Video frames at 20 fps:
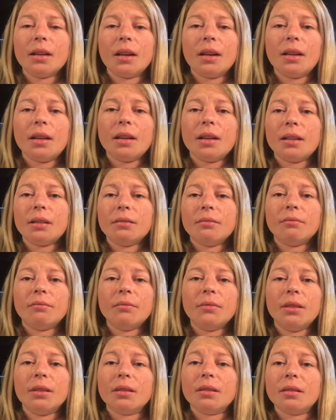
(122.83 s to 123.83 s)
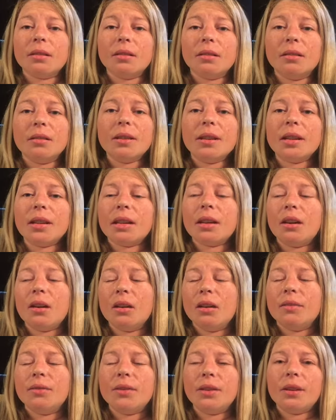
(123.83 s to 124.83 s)
like, girl, get
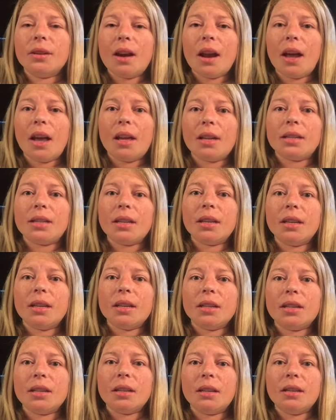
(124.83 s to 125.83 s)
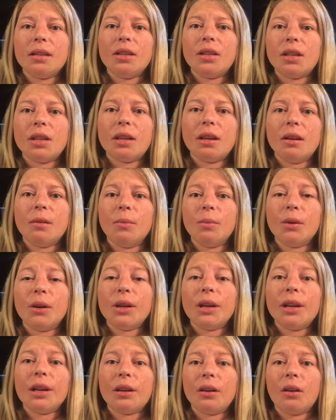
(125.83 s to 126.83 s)
off your ass and get to the gym, or
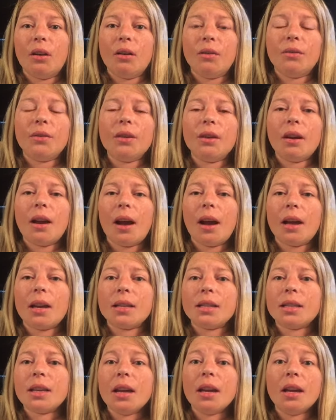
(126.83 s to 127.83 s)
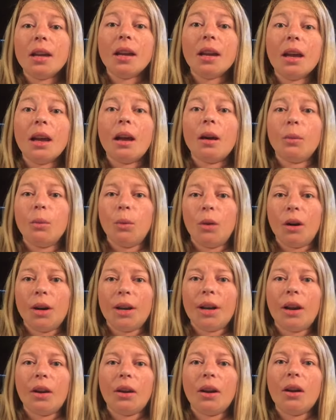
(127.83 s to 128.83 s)
get off your ass and
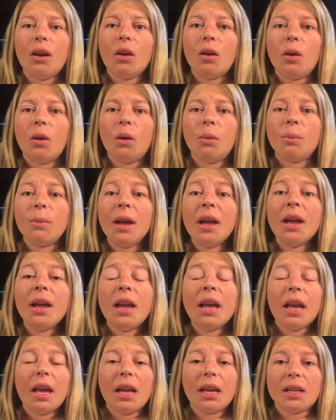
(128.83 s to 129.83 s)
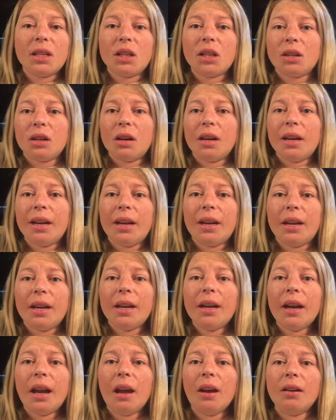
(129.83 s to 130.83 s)
work out at home and start
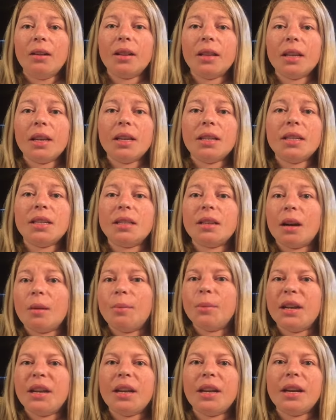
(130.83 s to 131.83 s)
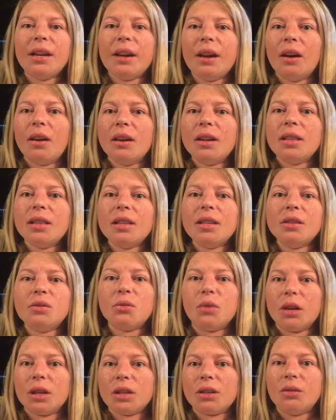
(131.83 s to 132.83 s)
eating healthy. Stop eating out at these
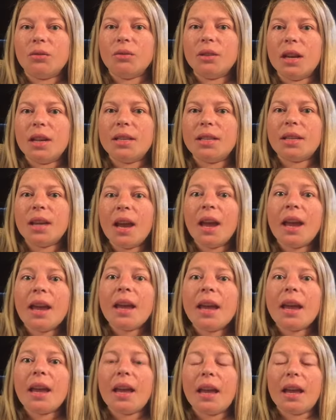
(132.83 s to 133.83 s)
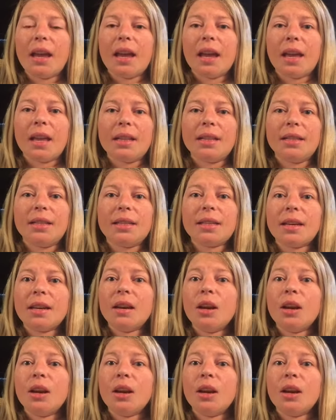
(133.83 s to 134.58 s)
restaurants and